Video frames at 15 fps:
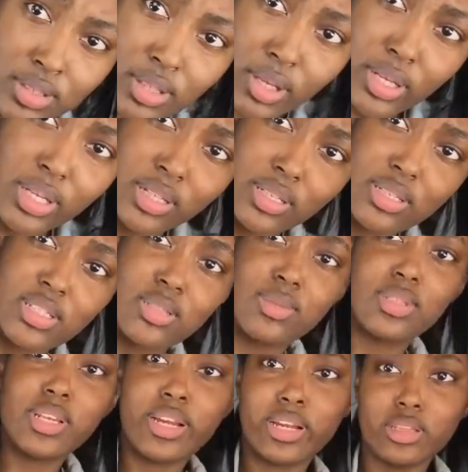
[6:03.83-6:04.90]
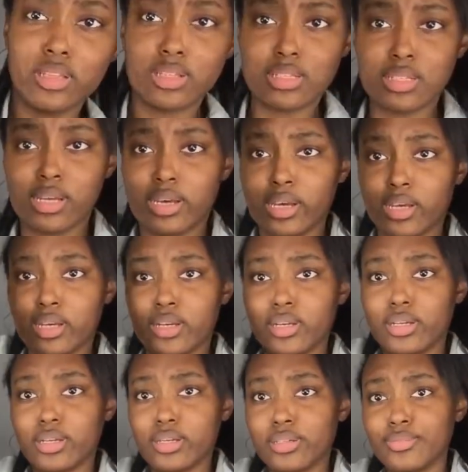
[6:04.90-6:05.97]
So yeah, this is what the hair looks like
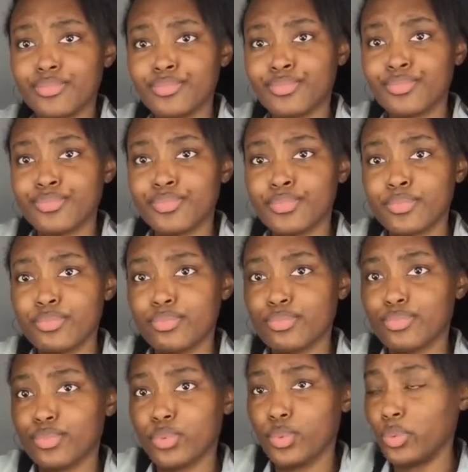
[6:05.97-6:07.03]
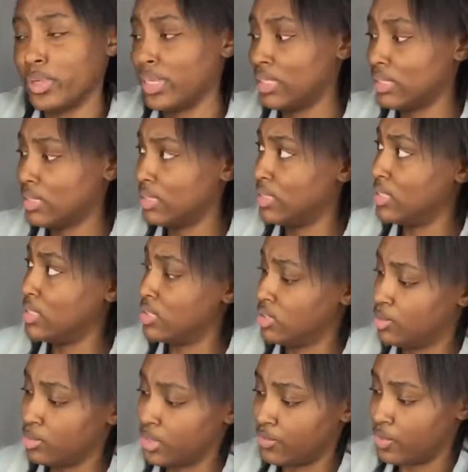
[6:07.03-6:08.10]
wet. This is a
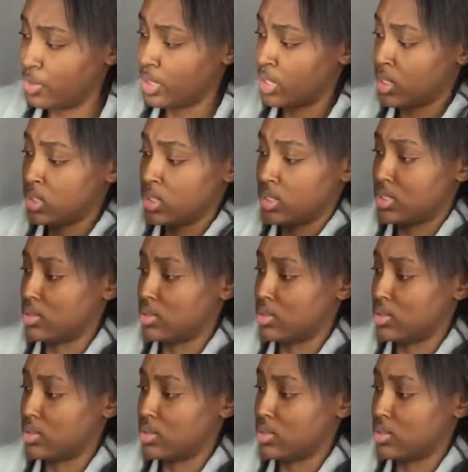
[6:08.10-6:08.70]
24-inch,